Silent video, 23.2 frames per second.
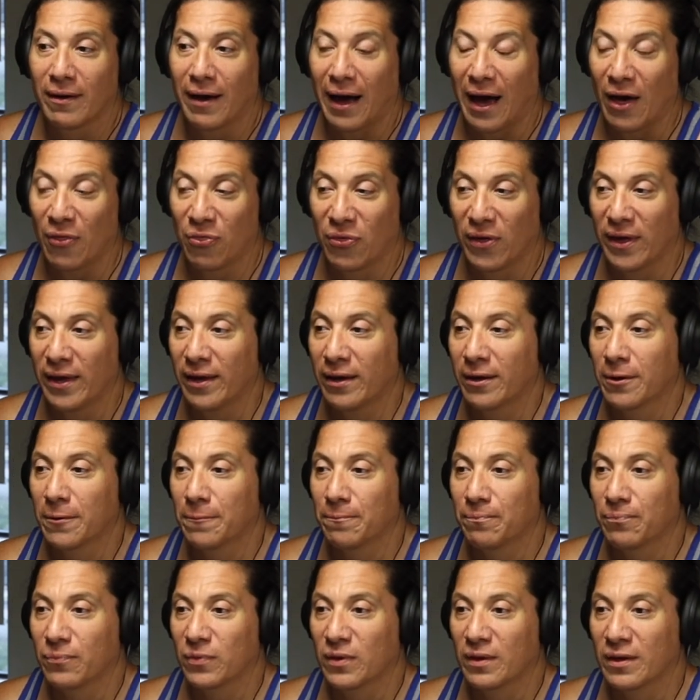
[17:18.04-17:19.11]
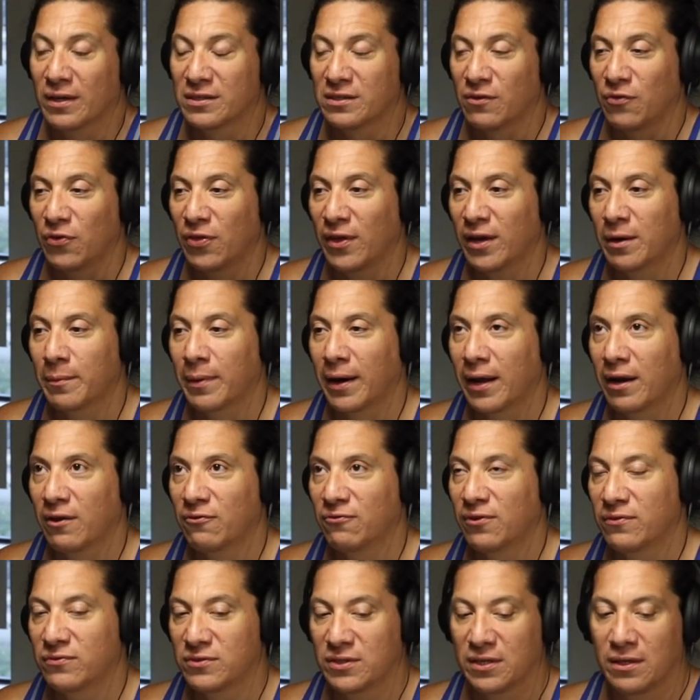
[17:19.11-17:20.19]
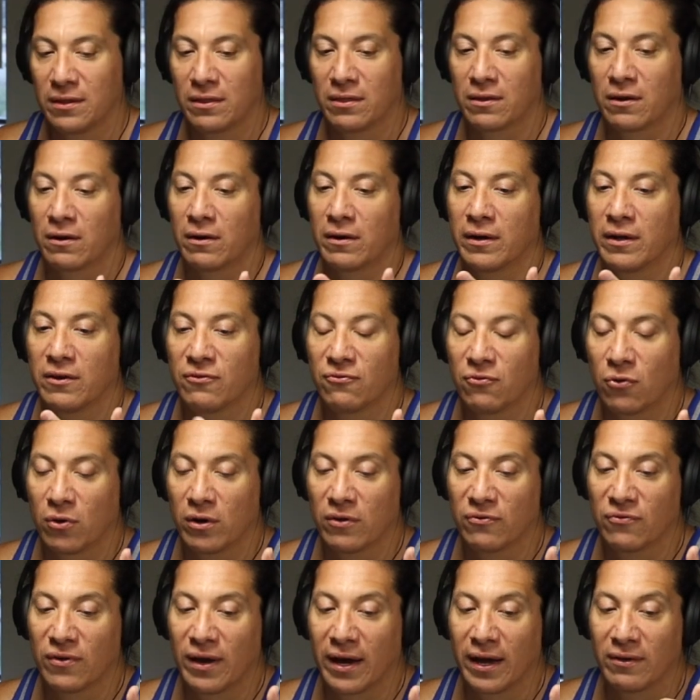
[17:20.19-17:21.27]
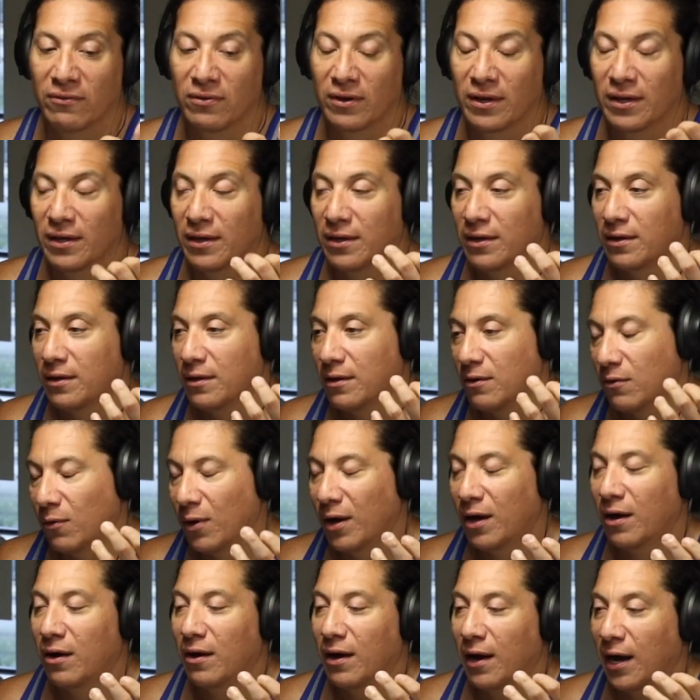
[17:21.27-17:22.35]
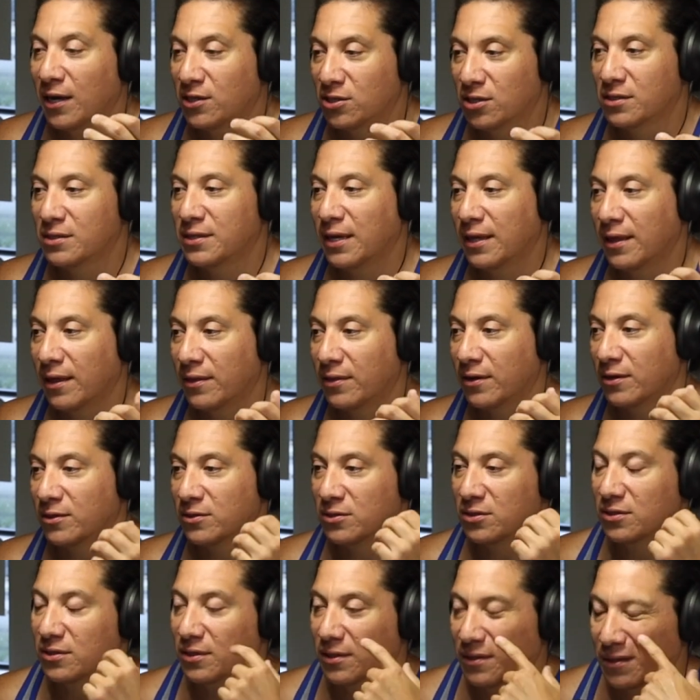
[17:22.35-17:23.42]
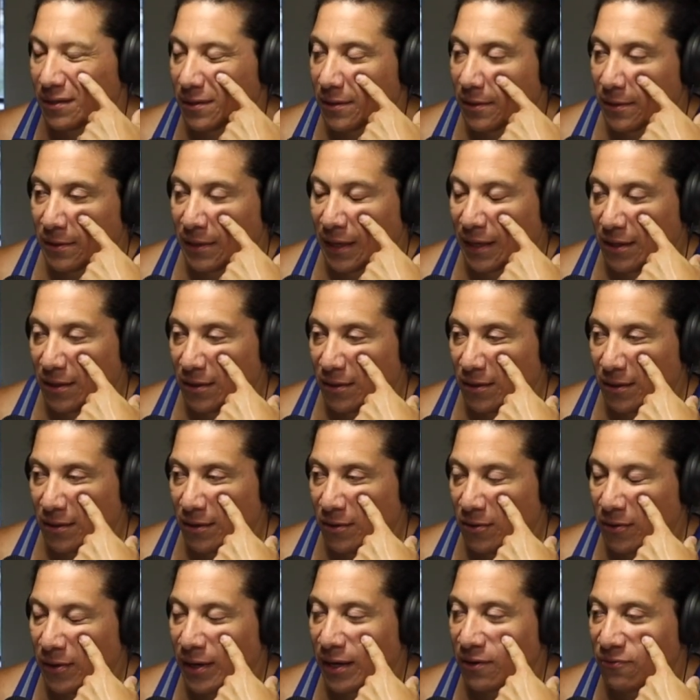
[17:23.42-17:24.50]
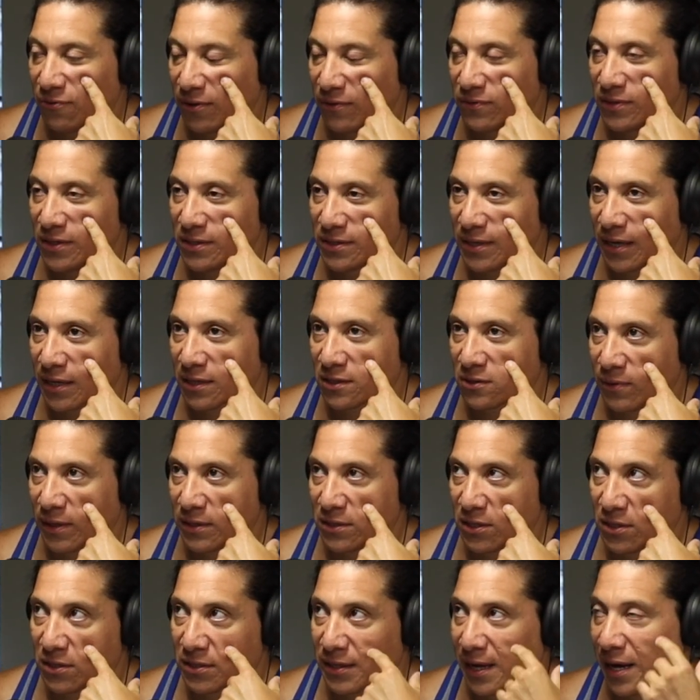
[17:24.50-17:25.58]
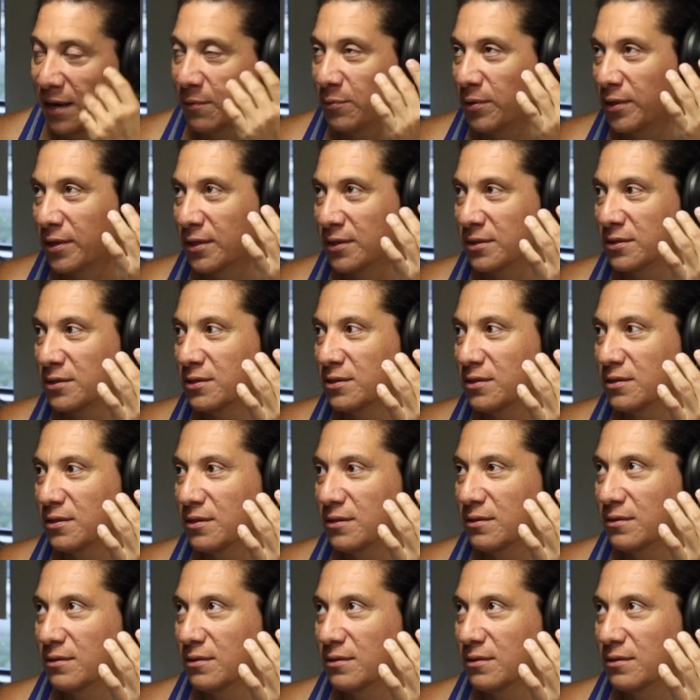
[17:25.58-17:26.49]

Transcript: I think, because if you think about it, 15, 30, 45. Well, I shouldn't say that you get 15 seconds of rest each time, because